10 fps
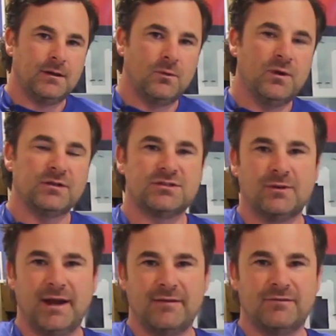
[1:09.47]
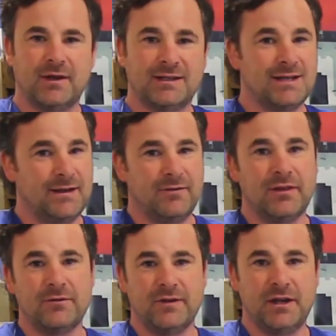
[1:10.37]
We also have a ton of
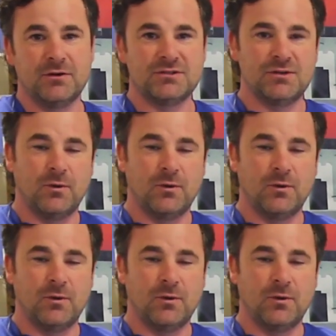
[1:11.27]
other videos.